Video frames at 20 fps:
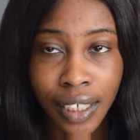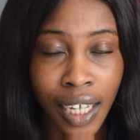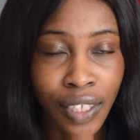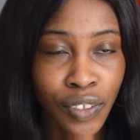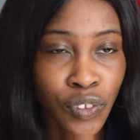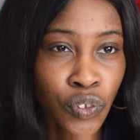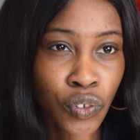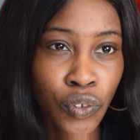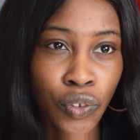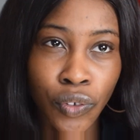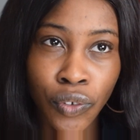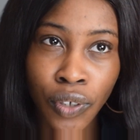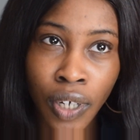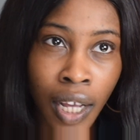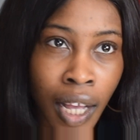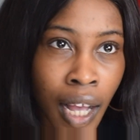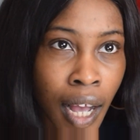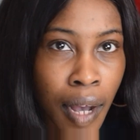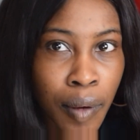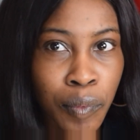I didn't know
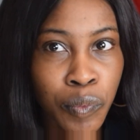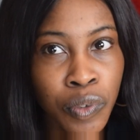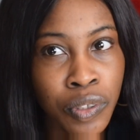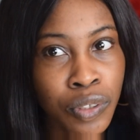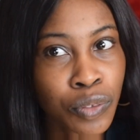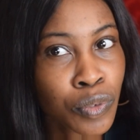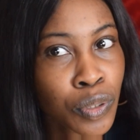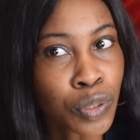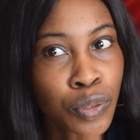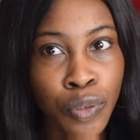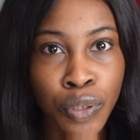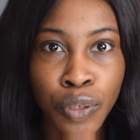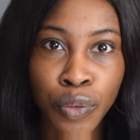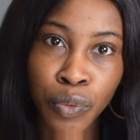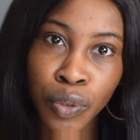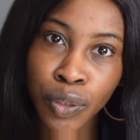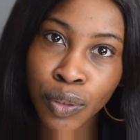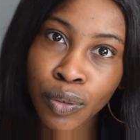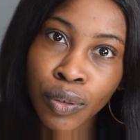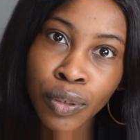what's
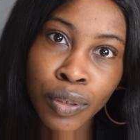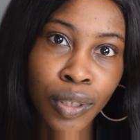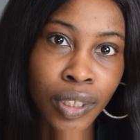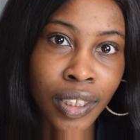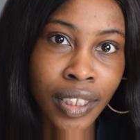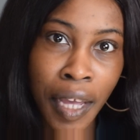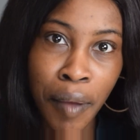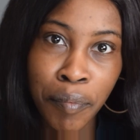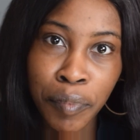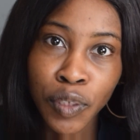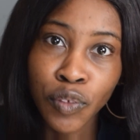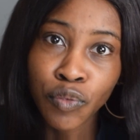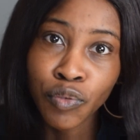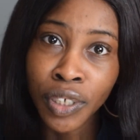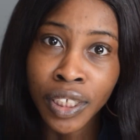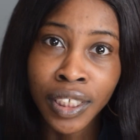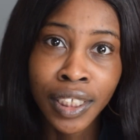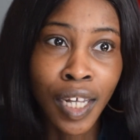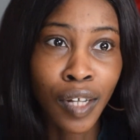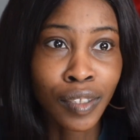going on. Time is
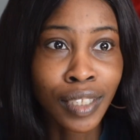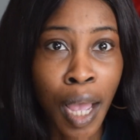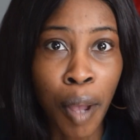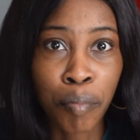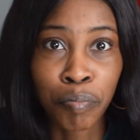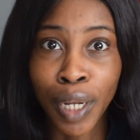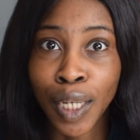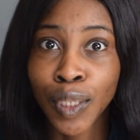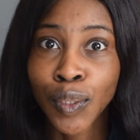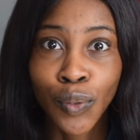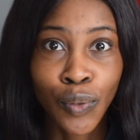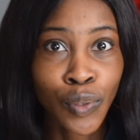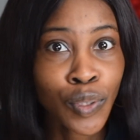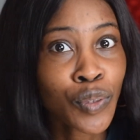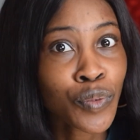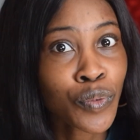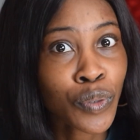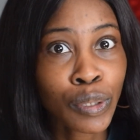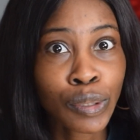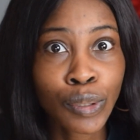running out. I applied to only
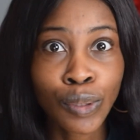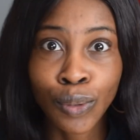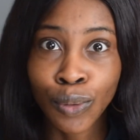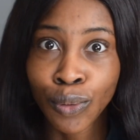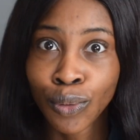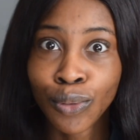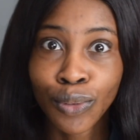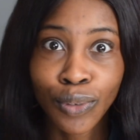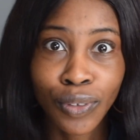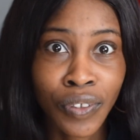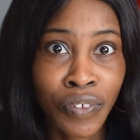one school.